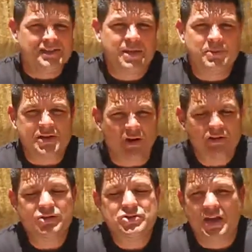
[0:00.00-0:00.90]
His name was
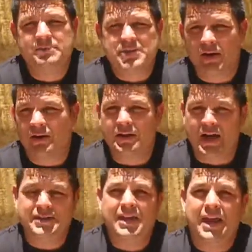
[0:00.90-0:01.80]
Arthur James Arnott,